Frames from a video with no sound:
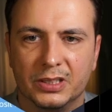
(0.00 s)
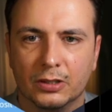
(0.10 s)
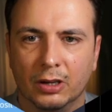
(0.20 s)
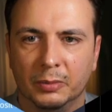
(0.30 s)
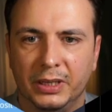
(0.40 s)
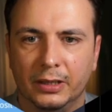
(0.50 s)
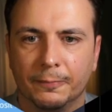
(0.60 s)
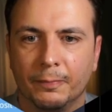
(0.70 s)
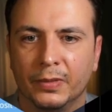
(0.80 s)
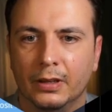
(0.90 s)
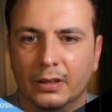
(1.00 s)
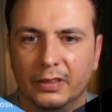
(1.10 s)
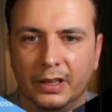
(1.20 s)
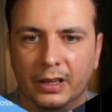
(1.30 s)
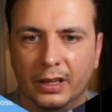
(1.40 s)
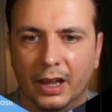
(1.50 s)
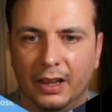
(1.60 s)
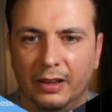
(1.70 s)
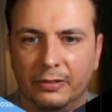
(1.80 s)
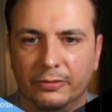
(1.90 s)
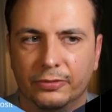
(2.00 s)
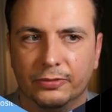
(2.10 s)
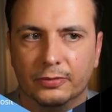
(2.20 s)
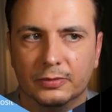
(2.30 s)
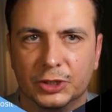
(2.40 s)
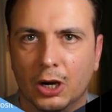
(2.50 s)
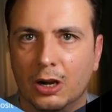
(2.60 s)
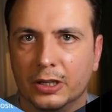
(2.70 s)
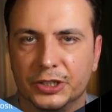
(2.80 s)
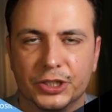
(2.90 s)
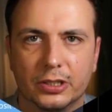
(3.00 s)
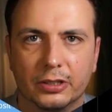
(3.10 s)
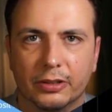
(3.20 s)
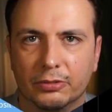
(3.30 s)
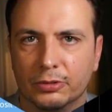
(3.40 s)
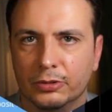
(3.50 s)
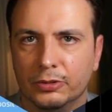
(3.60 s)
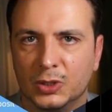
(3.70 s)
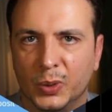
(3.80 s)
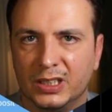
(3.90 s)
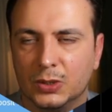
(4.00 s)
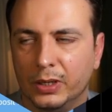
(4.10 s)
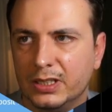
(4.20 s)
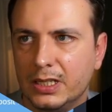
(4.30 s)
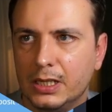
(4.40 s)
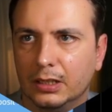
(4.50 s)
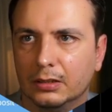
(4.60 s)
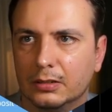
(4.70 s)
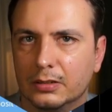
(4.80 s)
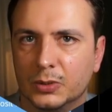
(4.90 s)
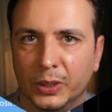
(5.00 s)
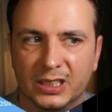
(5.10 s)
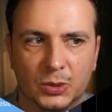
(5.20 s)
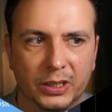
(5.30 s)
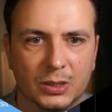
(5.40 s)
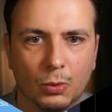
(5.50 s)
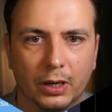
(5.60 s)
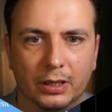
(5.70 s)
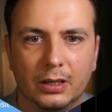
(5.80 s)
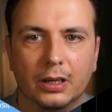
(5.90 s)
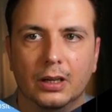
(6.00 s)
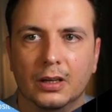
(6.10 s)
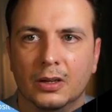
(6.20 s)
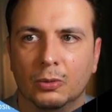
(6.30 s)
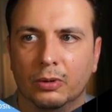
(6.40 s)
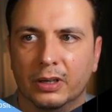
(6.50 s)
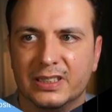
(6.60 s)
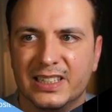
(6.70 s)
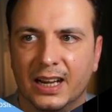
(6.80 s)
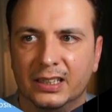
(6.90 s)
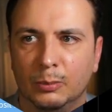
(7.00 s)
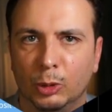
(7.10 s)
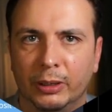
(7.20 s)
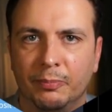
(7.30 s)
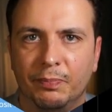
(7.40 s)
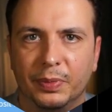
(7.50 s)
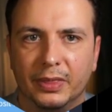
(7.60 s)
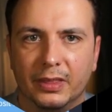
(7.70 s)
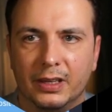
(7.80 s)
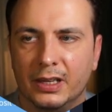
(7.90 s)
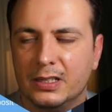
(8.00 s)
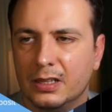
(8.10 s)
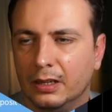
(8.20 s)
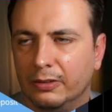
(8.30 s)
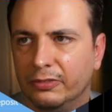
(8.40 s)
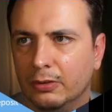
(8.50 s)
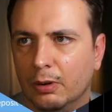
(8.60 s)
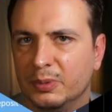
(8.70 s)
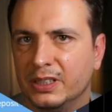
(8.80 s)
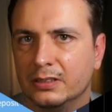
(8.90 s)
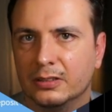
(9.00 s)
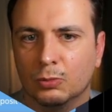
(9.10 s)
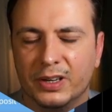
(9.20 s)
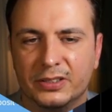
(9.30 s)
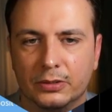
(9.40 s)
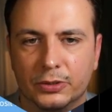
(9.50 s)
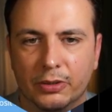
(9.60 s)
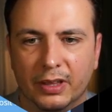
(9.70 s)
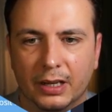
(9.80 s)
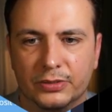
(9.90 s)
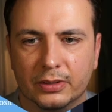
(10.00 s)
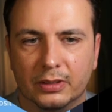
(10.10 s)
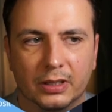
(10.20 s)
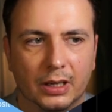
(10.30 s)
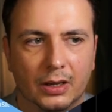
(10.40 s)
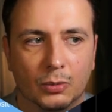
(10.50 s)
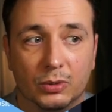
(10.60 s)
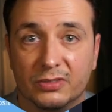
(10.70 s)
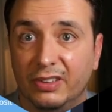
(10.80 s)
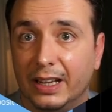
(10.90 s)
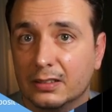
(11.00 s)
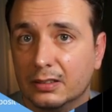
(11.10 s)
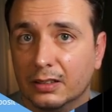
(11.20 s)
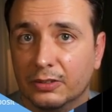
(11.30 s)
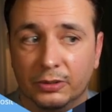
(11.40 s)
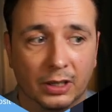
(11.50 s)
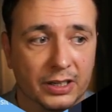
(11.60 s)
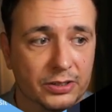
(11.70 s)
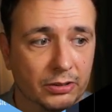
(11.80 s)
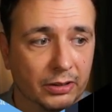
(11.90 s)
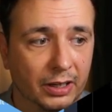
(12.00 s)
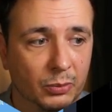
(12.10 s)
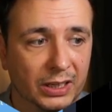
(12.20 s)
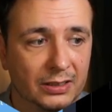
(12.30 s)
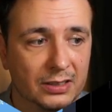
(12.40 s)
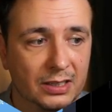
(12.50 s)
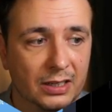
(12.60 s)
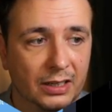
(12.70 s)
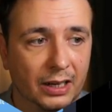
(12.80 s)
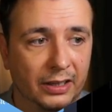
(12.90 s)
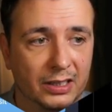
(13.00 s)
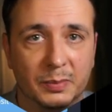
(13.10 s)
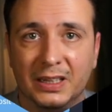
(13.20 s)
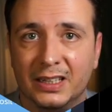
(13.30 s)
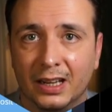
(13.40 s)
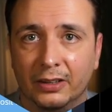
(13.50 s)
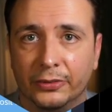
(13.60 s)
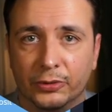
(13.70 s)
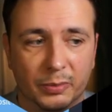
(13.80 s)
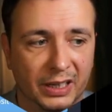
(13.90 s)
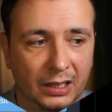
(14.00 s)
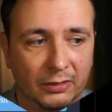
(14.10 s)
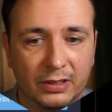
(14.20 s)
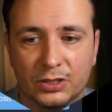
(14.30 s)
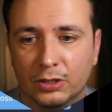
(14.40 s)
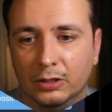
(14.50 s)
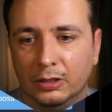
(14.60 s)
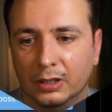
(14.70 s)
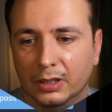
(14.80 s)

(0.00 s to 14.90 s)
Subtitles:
economy, they have charged through 2020, 2021, whereas the IWM, the ETF that represents the Russell 2000, was flat through last year, and we can see now that it's been down through the beginning of this year,